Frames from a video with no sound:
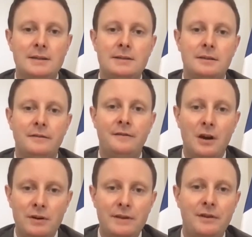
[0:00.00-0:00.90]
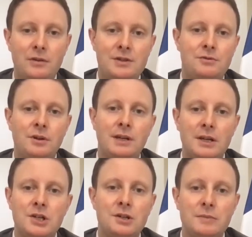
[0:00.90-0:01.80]
we had very, very
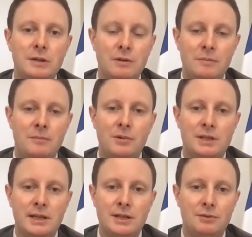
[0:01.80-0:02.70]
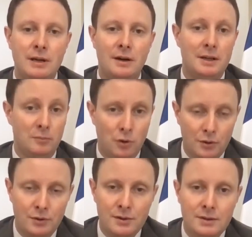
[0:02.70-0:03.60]
strong tensions between member states
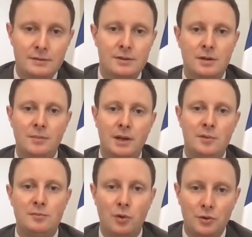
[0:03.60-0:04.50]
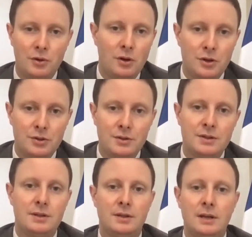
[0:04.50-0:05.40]
regarding borders, sometimes border
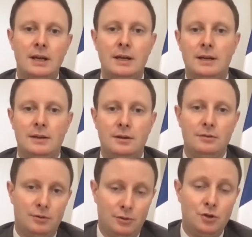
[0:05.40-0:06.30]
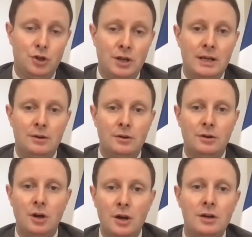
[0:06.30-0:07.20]
closures, usually
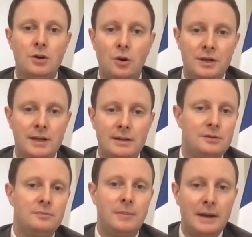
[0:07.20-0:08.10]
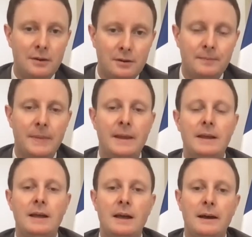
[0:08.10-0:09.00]
in a non-coordinated manner.
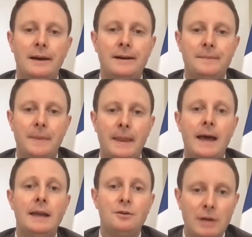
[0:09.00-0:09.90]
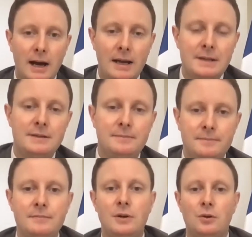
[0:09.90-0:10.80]
And we had
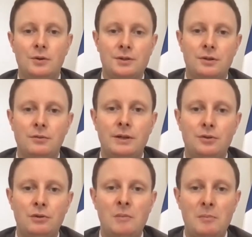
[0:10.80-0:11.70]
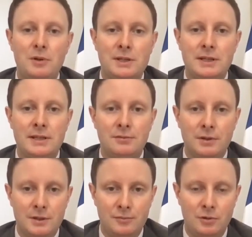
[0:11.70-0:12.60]
also, we do remember this,
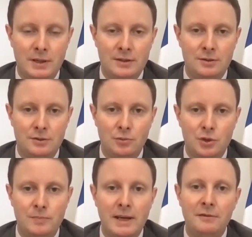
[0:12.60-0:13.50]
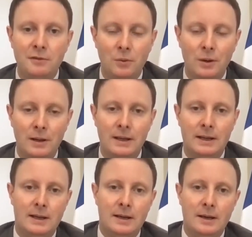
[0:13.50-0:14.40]
it was probably the most painful